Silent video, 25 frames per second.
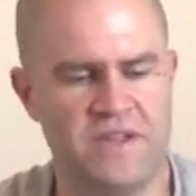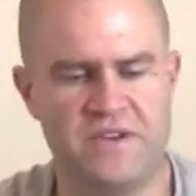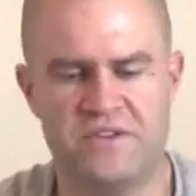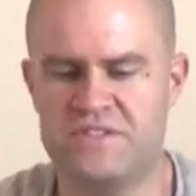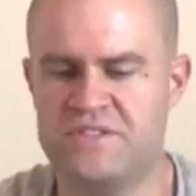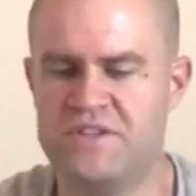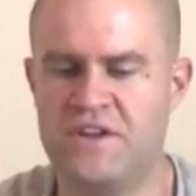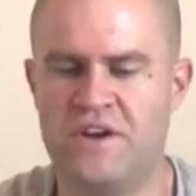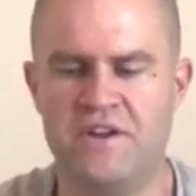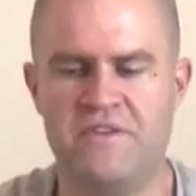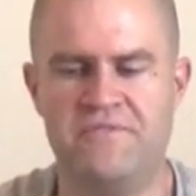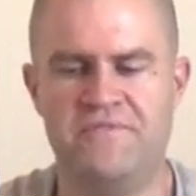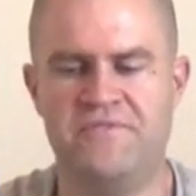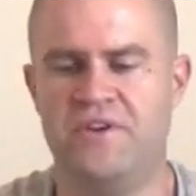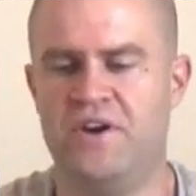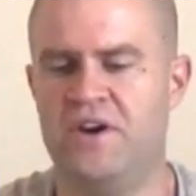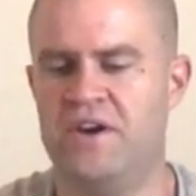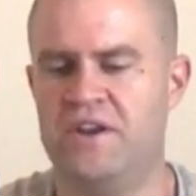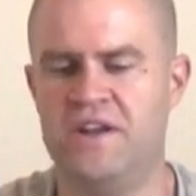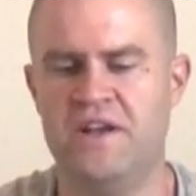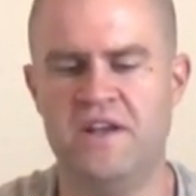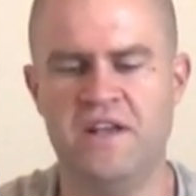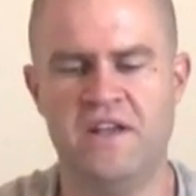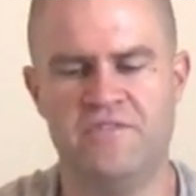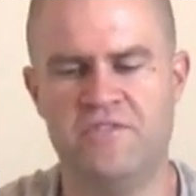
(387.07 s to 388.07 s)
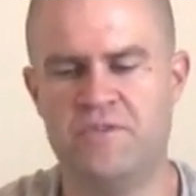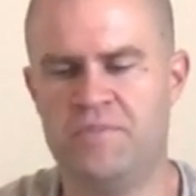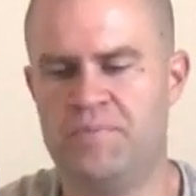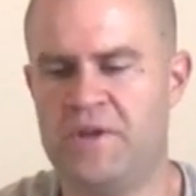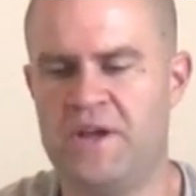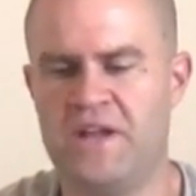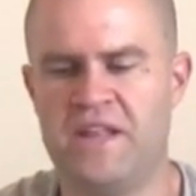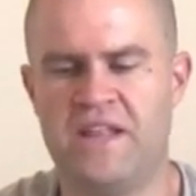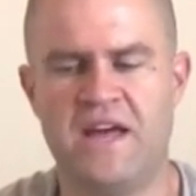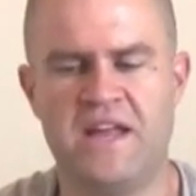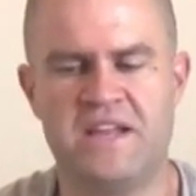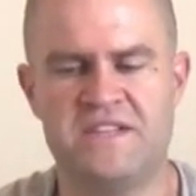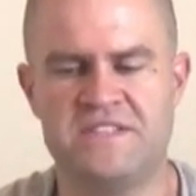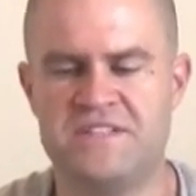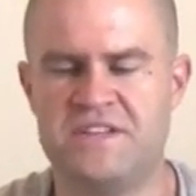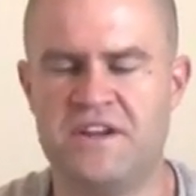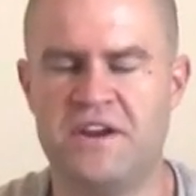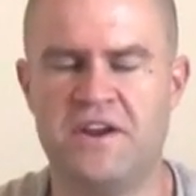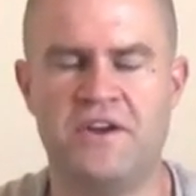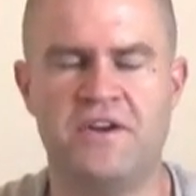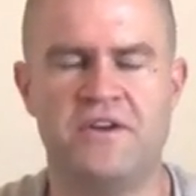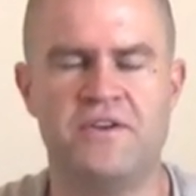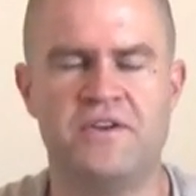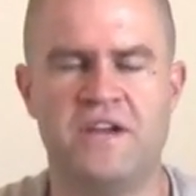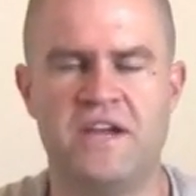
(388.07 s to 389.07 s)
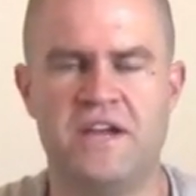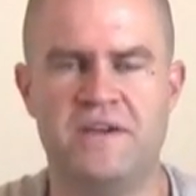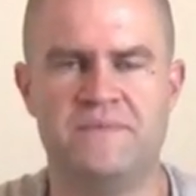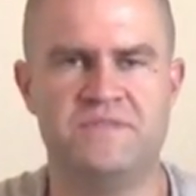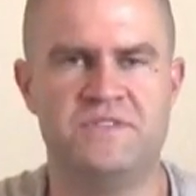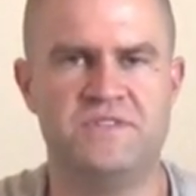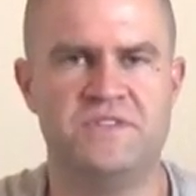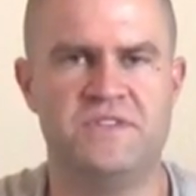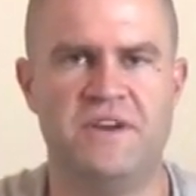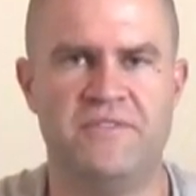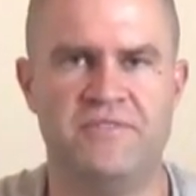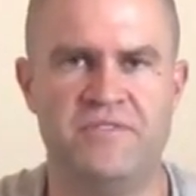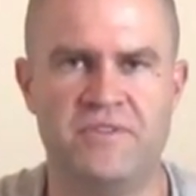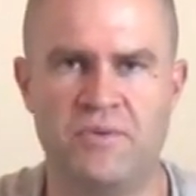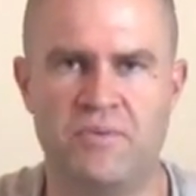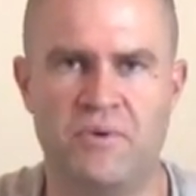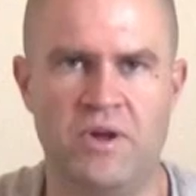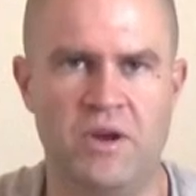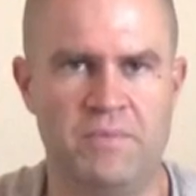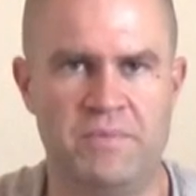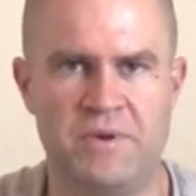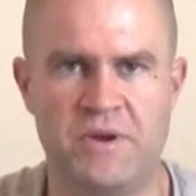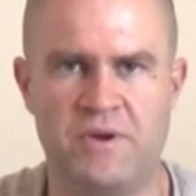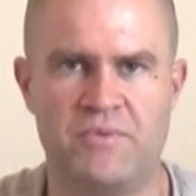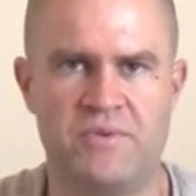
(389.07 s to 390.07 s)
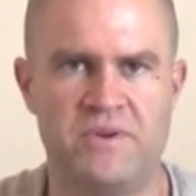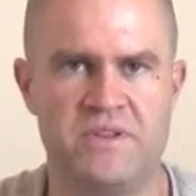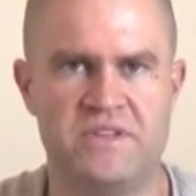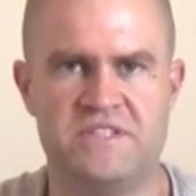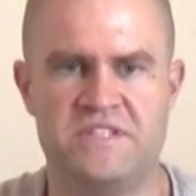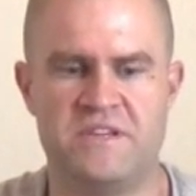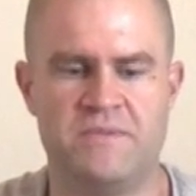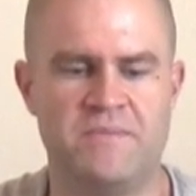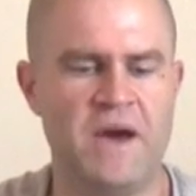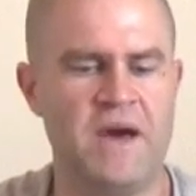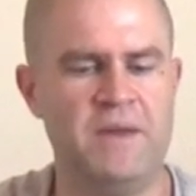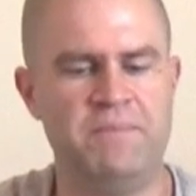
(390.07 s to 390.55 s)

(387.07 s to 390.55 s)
They're a ton of fun. If you play a lot of scenario games, you definitely want to pick one of these up.